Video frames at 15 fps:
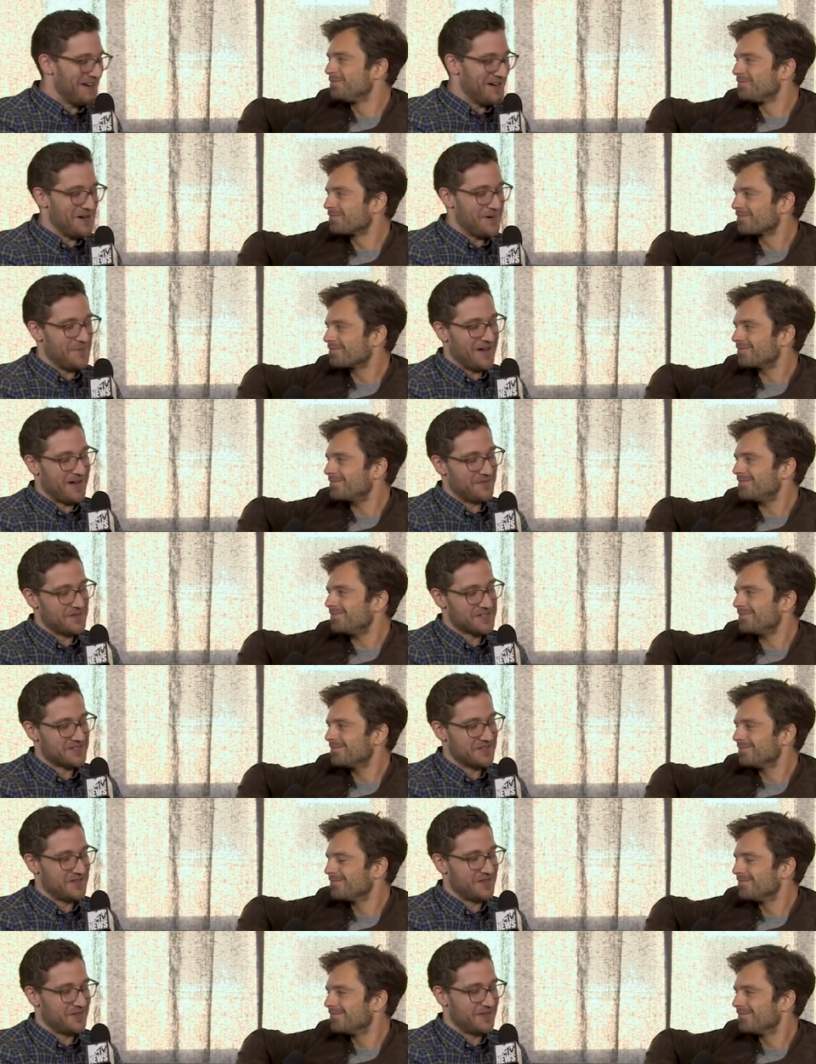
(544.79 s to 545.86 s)
Speaker 1: Um,
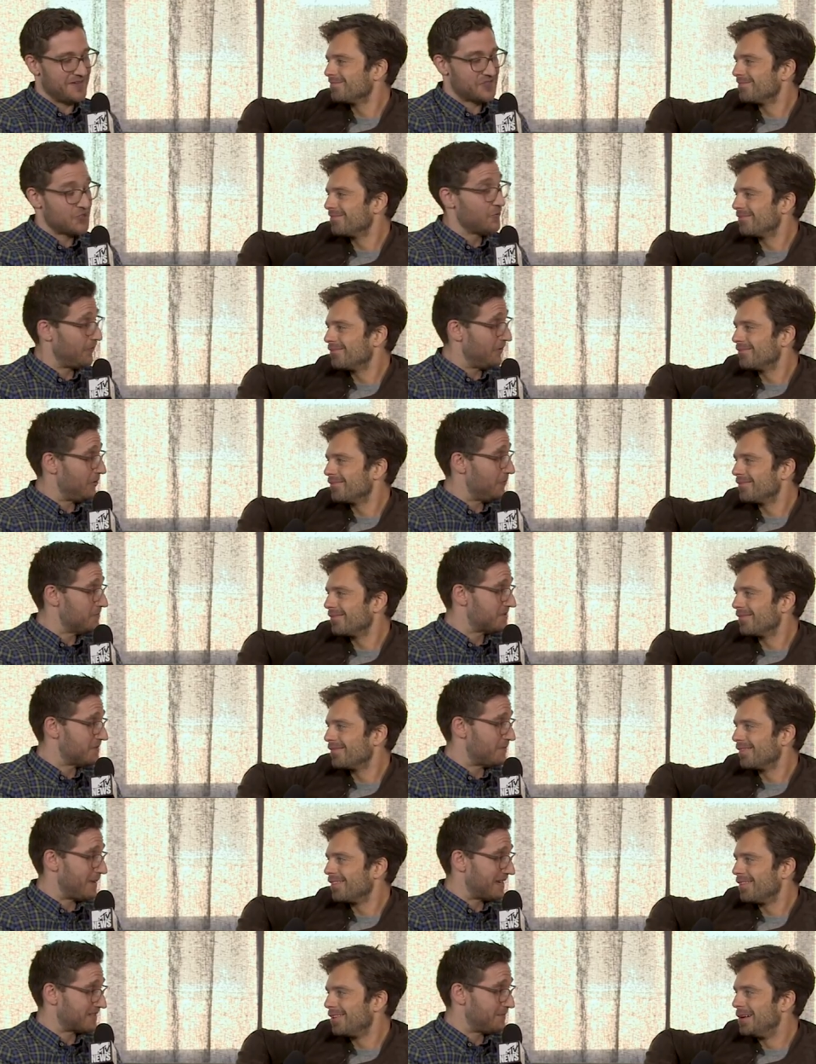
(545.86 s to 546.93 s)
obviously, two films
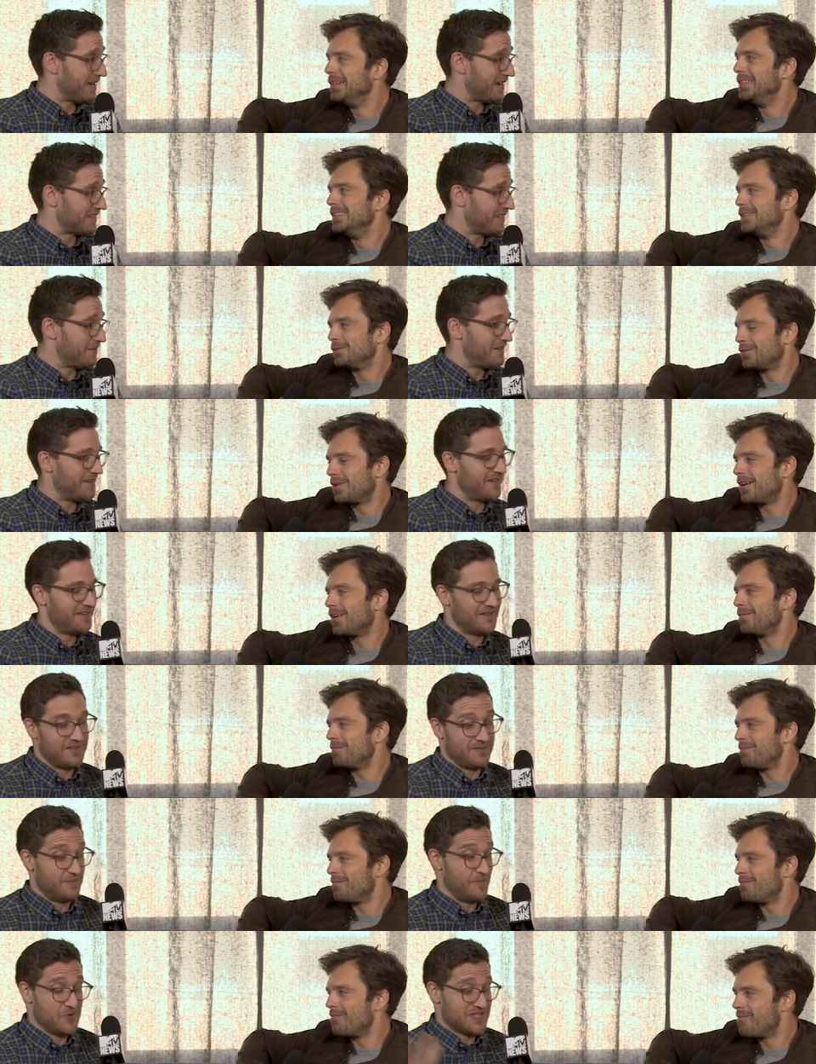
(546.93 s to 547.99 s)
back to back that right. are
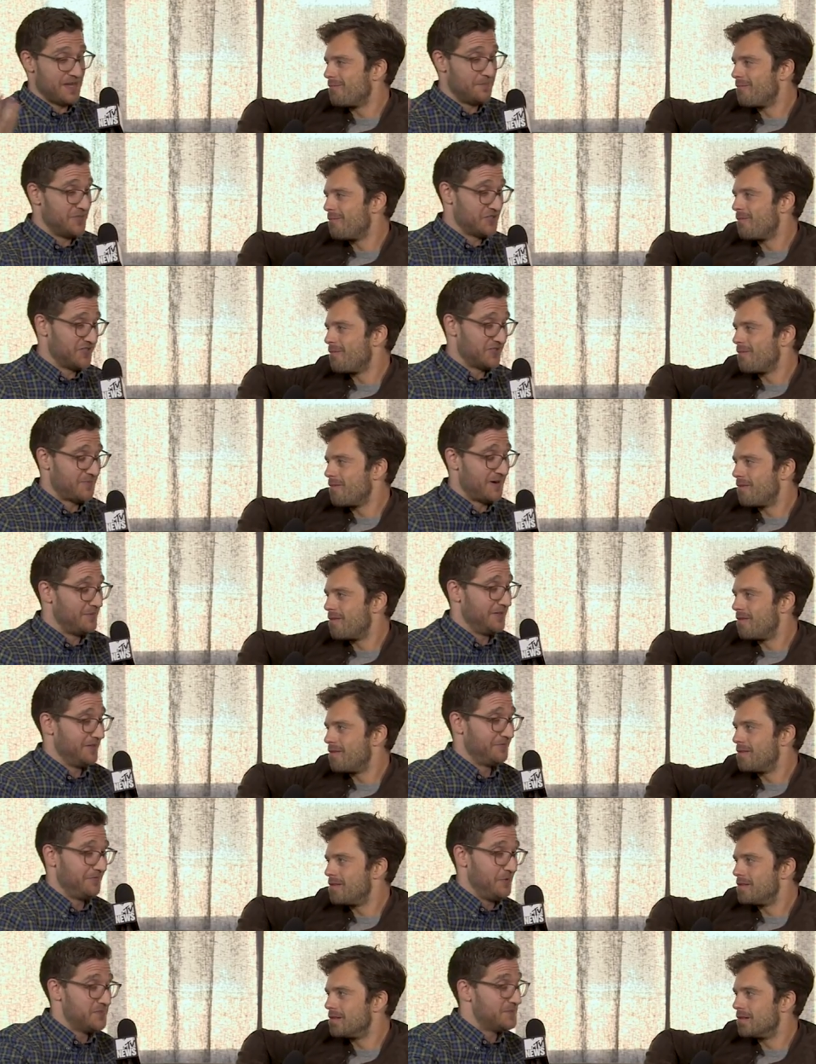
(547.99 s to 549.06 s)
most ambitious, probably
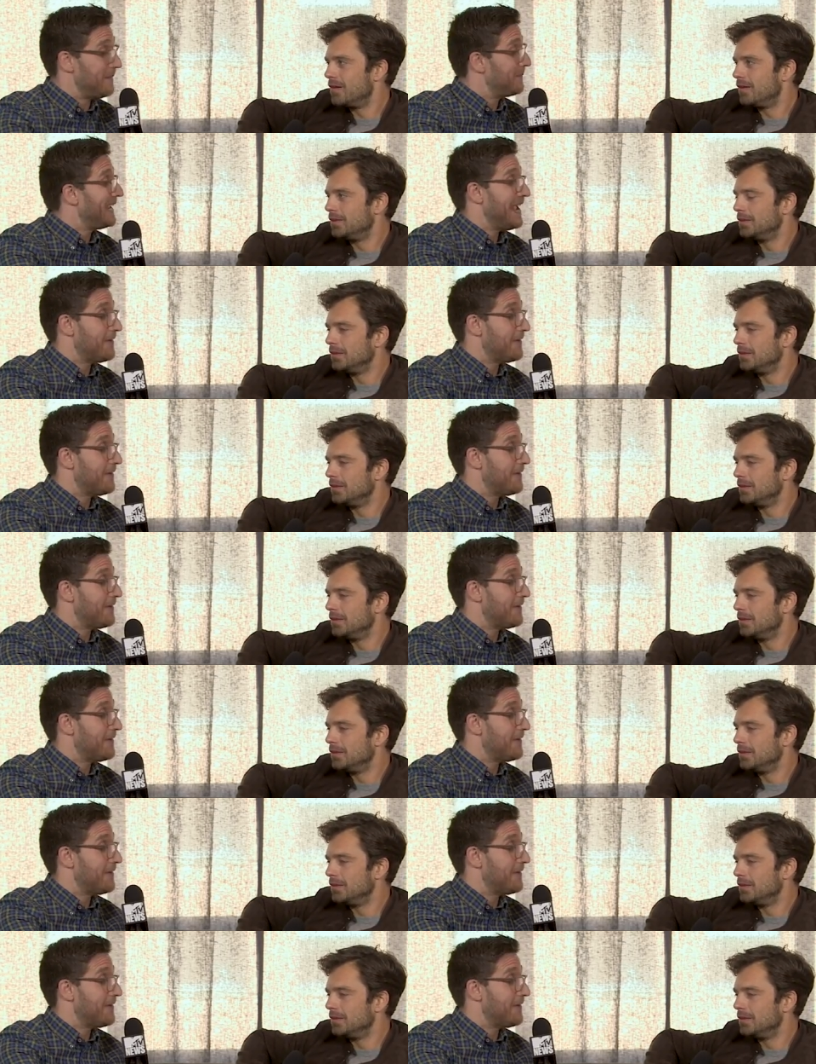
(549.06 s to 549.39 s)
films maybe